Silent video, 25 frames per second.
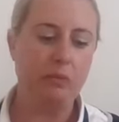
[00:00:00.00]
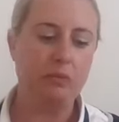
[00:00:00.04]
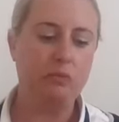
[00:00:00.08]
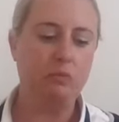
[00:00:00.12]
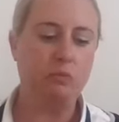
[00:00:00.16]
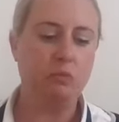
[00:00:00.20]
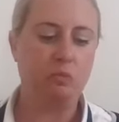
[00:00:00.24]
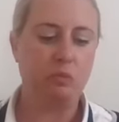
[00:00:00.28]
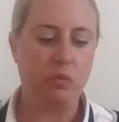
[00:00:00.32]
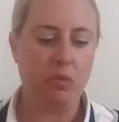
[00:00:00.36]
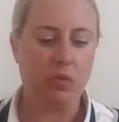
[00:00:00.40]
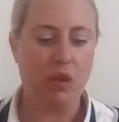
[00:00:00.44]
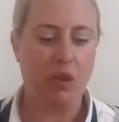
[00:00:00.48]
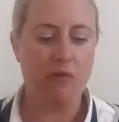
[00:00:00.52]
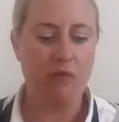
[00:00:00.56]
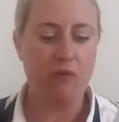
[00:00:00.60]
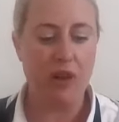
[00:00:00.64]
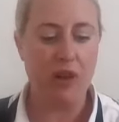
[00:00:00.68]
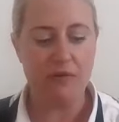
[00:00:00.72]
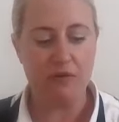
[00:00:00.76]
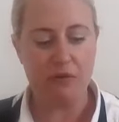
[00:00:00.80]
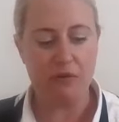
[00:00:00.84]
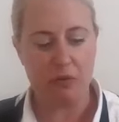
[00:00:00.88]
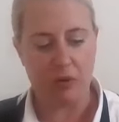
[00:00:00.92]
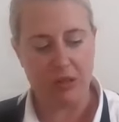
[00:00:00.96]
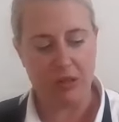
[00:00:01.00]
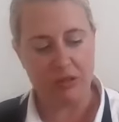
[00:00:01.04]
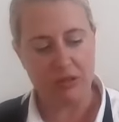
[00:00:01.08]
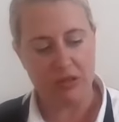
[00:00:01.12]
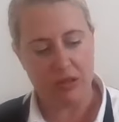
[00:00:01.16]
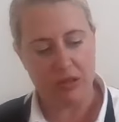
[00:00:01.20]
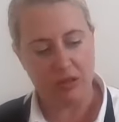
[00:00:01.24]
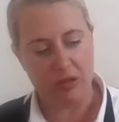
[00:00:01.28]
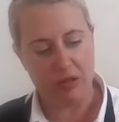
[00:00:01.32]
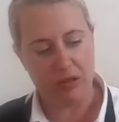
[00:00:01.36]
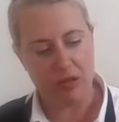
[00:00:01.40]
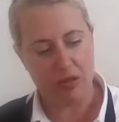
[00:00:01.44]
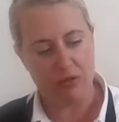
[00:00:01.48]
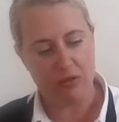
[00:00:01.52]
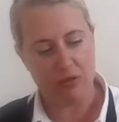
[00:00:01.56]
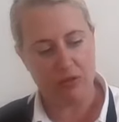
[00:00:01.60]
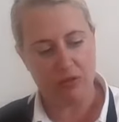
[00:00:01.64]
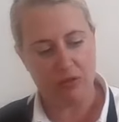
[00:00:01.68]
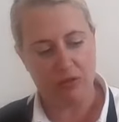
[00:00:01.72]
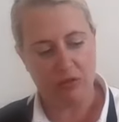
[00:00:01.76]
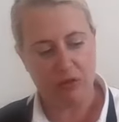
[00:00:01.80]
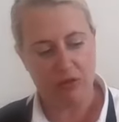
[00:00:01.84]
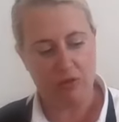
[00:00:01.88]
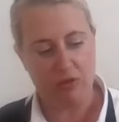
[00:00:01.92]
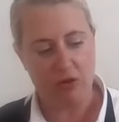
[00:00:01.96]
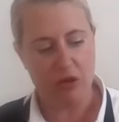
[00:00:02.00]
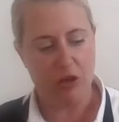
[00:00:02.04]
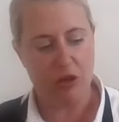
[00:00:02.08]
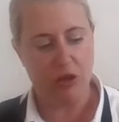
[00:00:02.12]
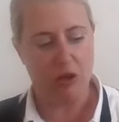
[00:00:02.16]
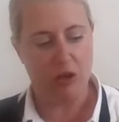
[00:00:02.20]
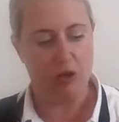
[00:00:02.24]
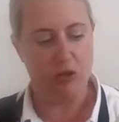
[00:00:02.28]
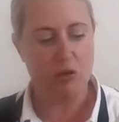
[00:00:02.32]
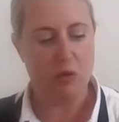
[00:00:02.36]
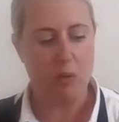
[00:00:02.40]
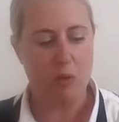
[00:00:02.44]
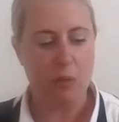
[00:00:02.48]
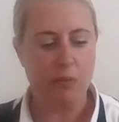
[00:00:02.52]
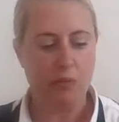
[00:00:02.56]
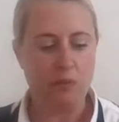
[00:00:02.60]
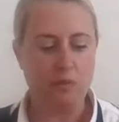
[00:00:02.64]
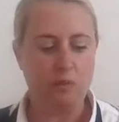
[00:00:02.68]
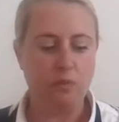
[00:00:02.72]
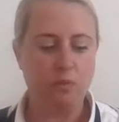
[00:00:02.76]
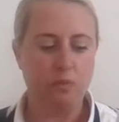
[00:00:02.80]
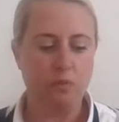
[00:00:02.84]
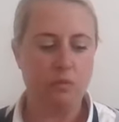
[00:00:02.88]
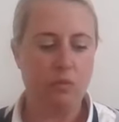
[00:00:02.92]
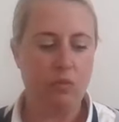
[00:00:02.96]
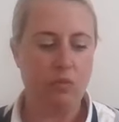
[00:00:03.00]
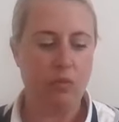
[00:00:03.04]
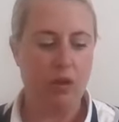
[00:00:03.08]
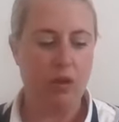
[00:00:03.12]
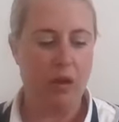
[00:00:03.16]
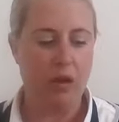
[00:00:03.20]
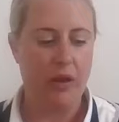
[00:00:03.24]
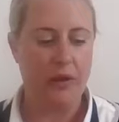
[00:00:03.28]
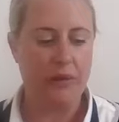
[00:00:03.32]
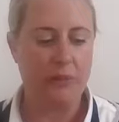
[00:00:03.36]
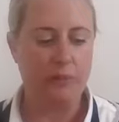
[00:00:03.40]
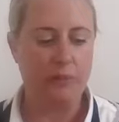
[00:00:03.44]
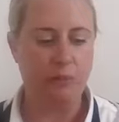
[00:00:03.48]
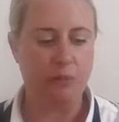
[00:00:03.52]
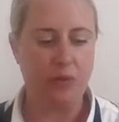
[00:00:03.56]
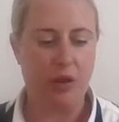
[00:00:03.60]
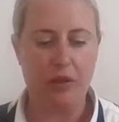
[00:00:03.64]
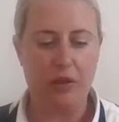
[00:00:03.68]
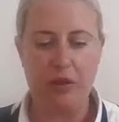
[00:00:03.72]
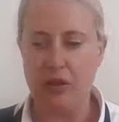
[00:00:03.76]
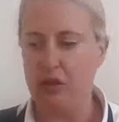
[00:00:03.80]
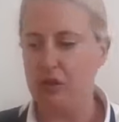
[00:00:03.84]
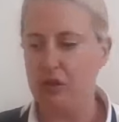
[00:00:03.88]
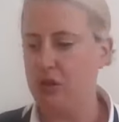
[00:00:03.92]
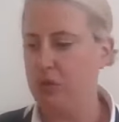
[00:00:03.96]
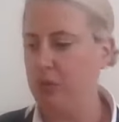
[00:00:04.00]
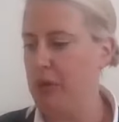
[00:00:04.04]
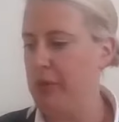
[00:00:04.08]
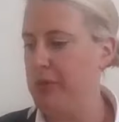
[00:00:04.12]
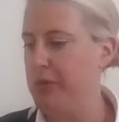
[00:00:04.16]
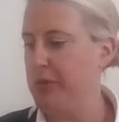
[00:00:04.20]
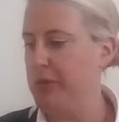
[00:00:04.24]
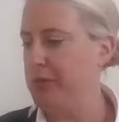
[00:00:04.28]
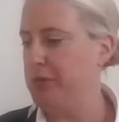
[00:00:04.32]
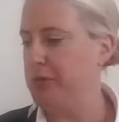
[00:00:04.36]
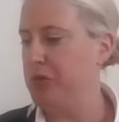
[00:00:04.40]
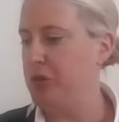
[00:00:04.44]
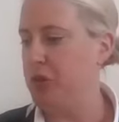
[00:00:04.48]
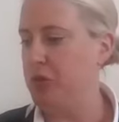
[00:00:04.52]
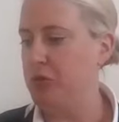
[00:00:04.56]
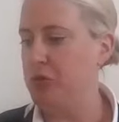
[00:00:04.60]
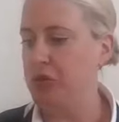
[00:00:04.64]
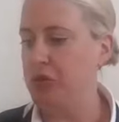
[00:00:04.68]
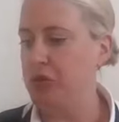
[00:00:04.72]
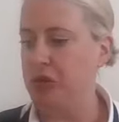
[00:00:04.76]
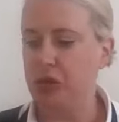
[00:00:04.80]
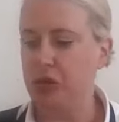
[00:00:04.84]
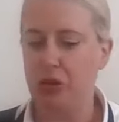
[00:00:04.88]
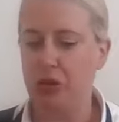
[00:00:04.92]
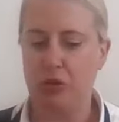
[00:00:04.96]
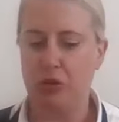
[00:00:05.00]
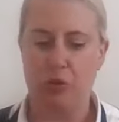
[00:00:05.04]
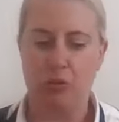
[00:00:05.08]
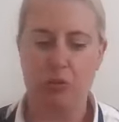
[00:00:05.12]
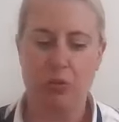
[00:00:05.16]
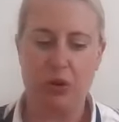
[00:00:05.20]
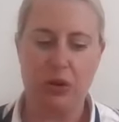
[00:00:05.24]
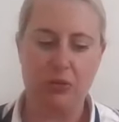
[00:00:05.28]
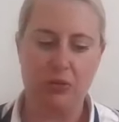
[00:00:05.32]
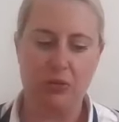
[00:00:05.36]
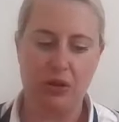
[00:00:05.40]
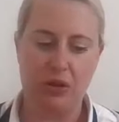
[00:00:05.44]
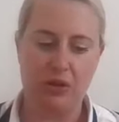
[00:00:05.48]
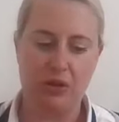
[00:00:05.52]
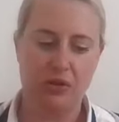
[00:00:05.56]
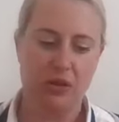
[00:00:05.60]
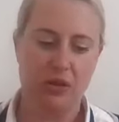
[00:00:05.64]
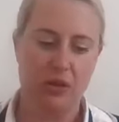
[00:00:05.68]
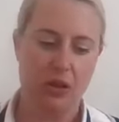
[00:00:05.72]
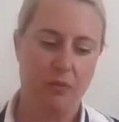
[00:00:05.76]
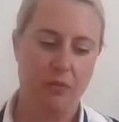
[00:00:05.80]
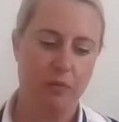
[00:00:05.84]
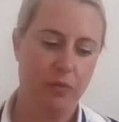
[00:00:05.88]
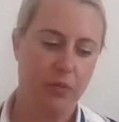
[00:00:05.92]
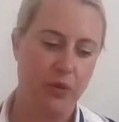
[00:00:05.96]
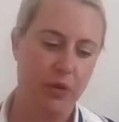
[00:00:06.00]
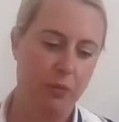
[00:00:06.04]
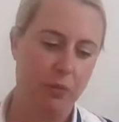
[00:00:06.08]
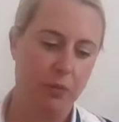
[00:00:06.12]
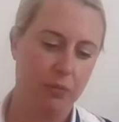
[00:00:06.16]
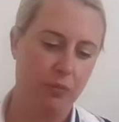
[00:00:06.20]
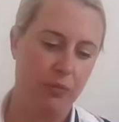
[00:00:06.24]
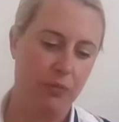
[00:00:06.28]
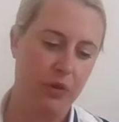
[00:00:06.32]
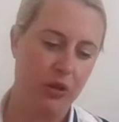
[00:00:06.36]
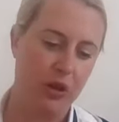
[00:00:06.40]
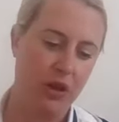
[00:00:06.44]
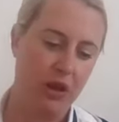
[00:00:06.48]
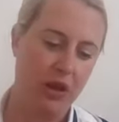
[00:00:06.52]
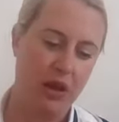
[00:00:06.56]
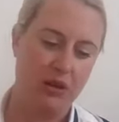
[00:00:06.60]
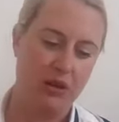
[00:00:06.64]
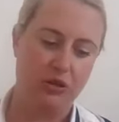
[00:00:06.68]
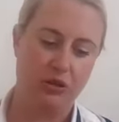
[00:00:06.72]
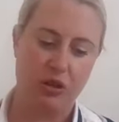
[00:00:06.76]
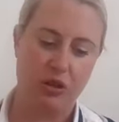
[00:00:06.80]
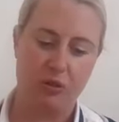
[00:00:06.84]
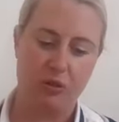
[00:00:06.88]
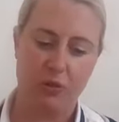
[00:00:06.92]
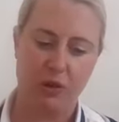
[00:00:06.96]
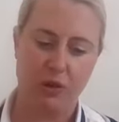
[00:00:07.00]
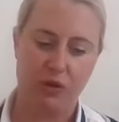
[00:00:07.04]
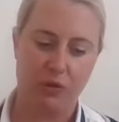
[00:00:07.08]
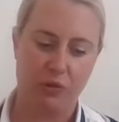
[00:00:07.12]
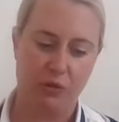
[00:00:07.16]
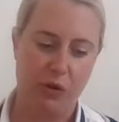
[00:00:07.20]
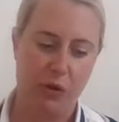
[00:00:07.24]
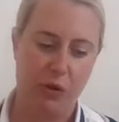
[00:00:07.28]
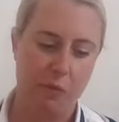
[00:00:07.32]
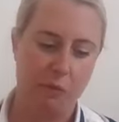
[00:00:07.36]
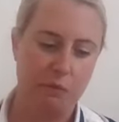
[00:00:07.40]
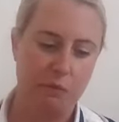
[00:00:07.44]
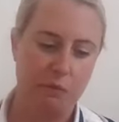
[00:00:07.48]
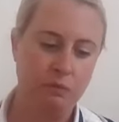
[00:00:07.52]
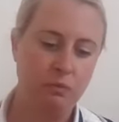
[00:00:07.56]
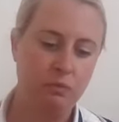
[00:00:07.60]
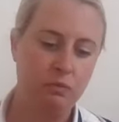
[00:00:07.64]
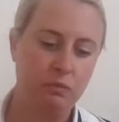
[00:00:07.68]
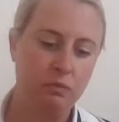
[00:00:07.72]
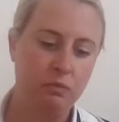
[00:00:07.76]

mm, flavour wise, it's actually, it's actually really good. Um, I think it's a bit more salty than the other one. Perhaps that's the, the, the ash coming through.